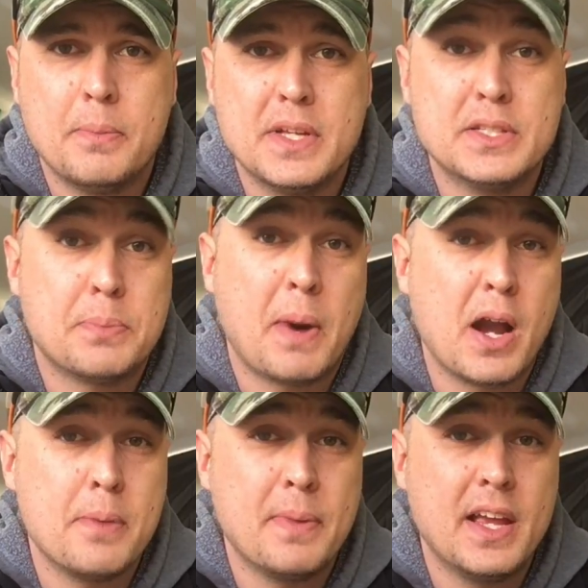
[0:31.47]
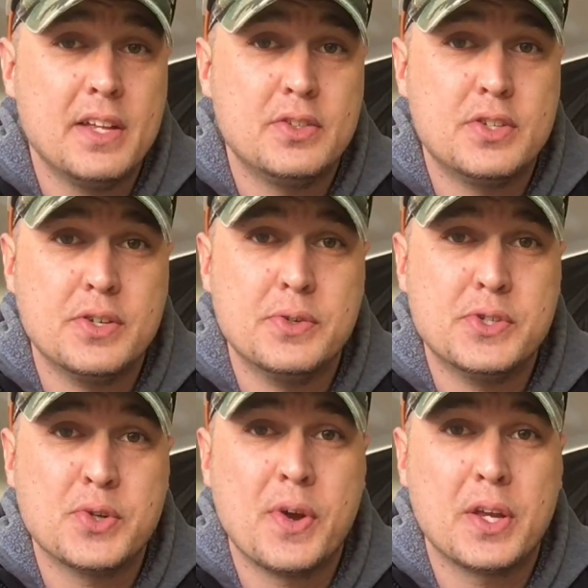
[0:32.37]
inspired me to
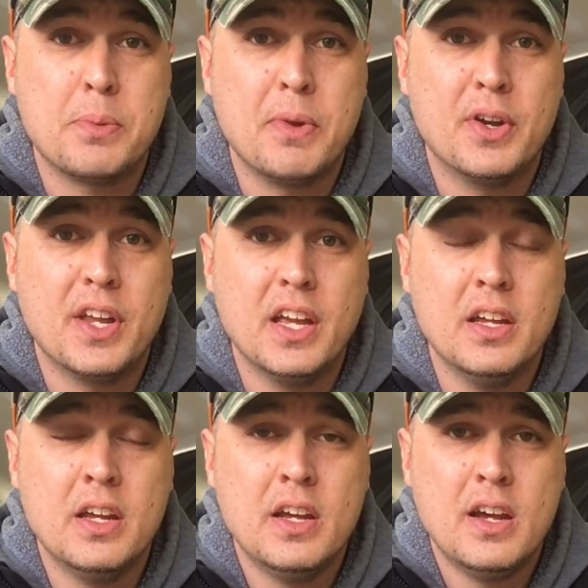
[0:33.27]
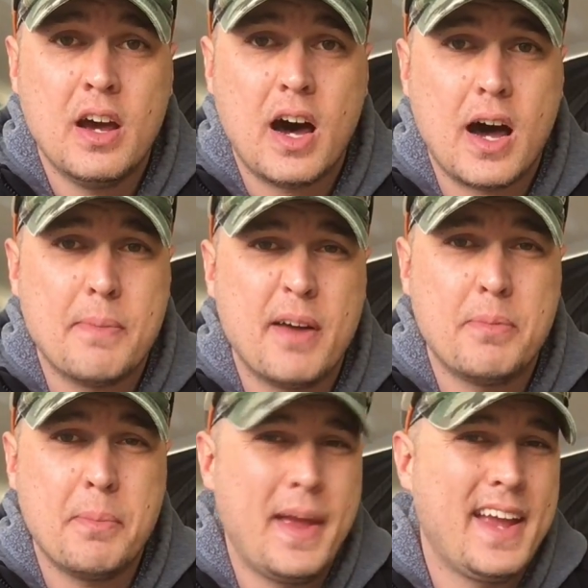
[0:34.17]
join the community. I've
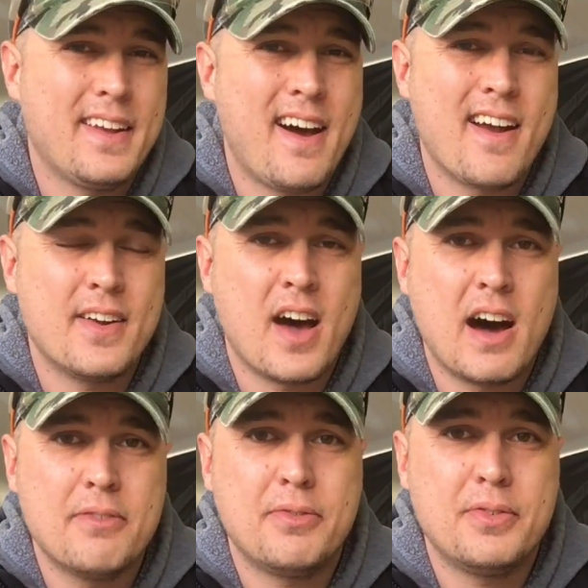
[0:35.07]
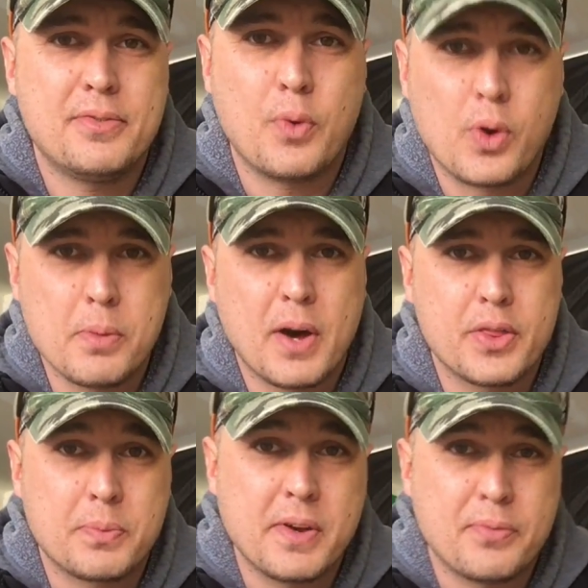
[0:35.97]
been making on and off for
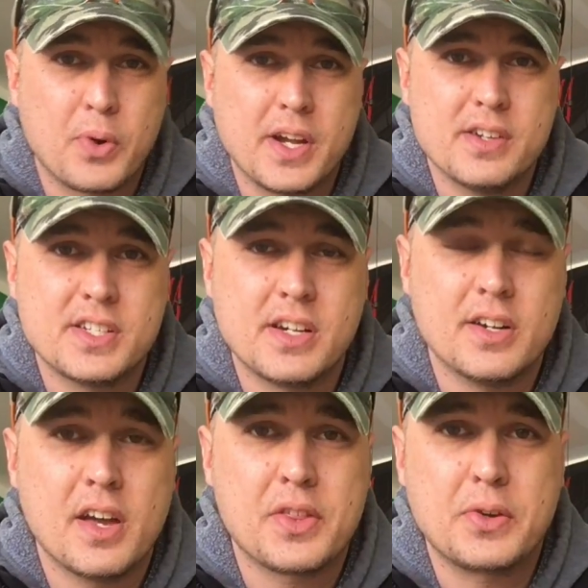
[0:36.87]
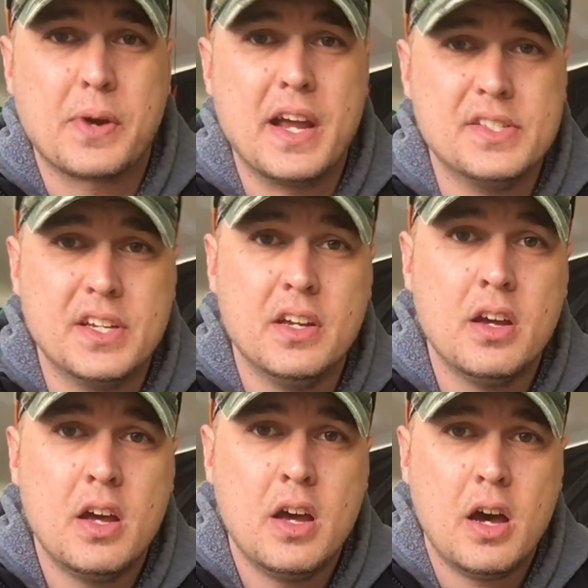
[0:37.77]
about 3-4 years here, nothing crazy,
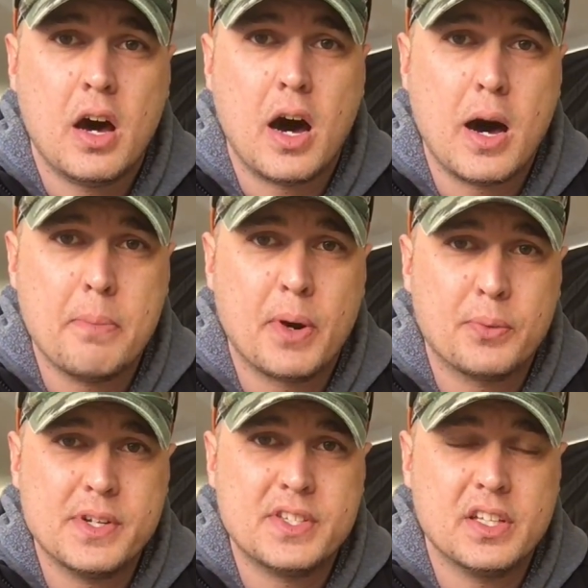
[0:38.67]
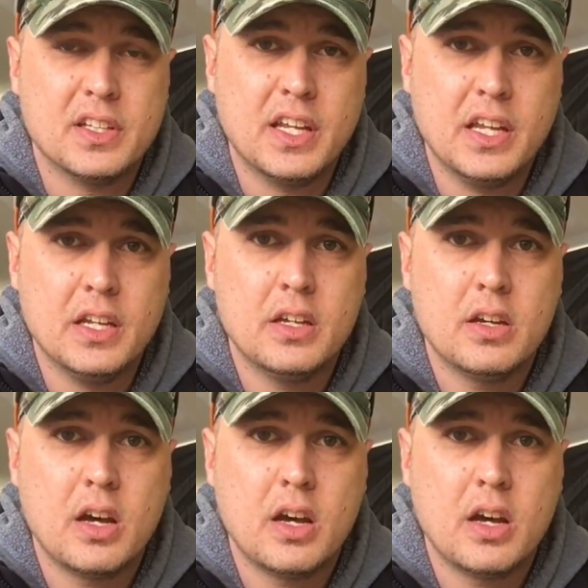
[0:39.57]
but recently